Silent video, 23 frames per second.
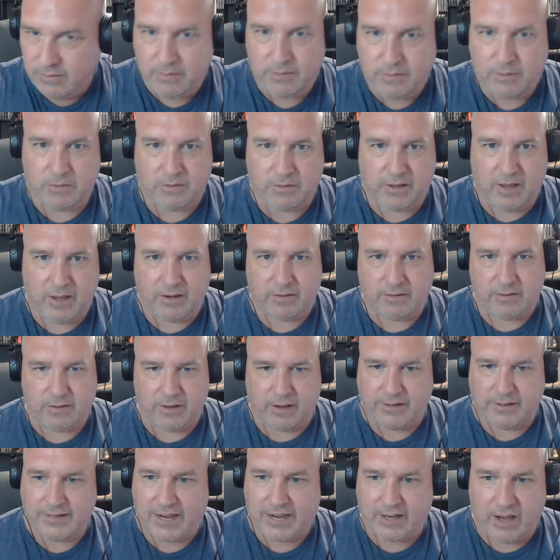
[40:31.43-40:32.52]
Because you
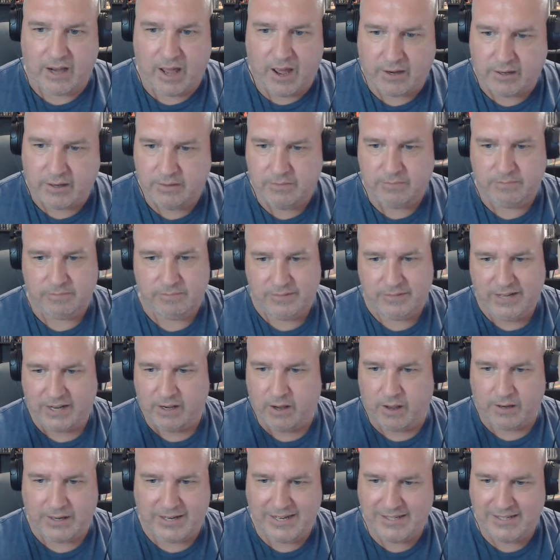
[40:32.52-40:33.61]
got Deadlock.
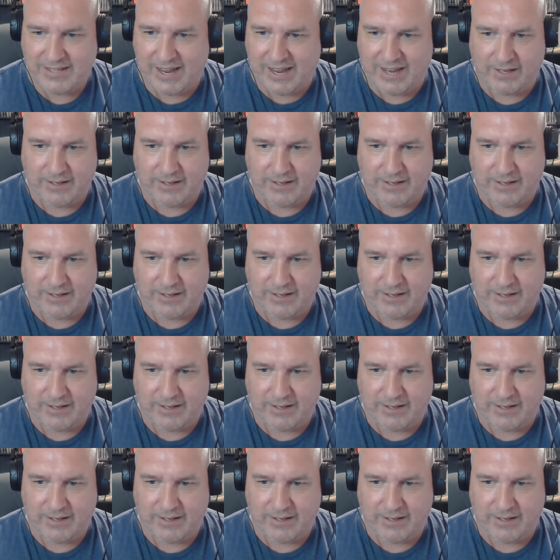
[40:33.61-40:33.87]
Deadlock is